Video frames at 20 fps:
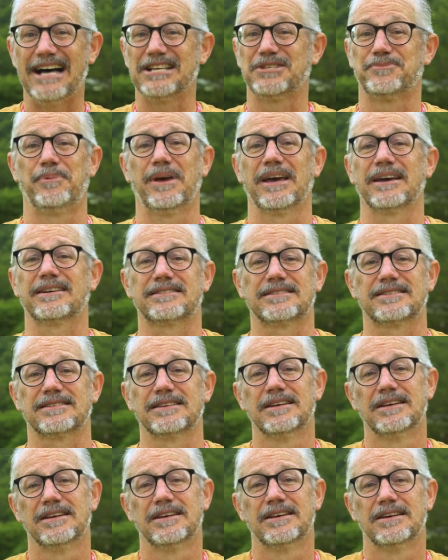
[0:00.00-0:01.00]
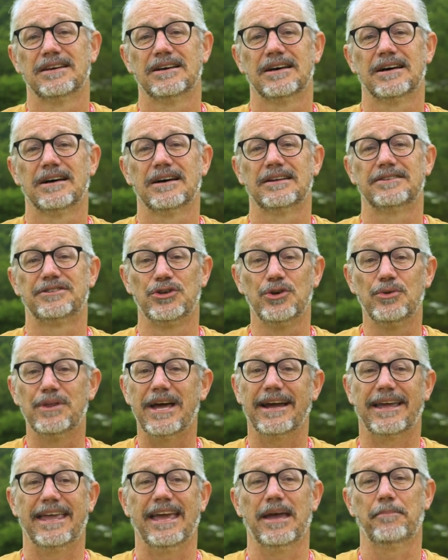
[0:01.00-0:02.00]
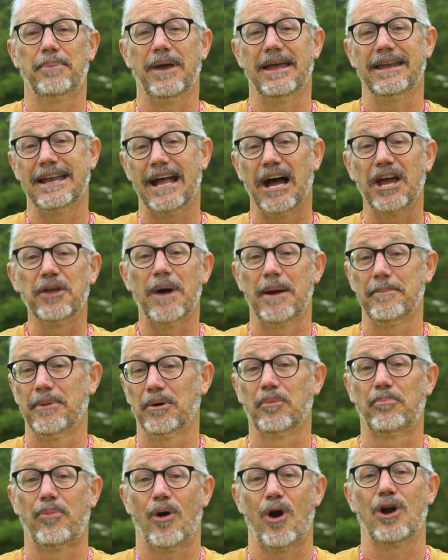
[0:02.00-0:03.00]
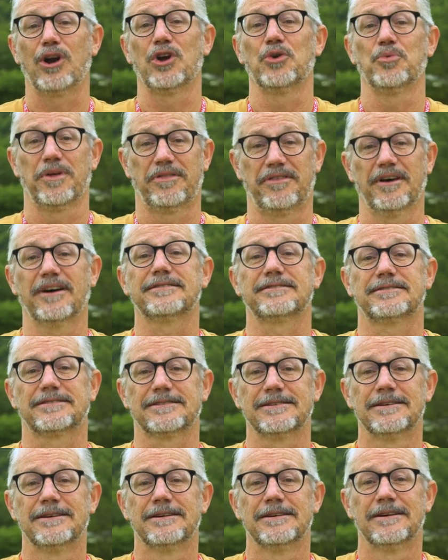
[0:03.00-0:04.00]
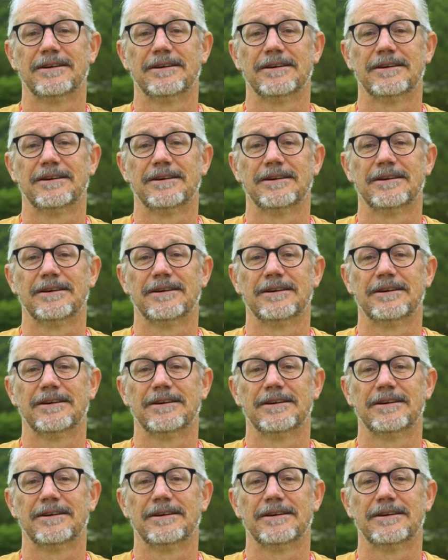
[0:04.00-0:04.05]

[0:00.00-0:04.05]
aspects to that campaign and how you might be able to partner with us.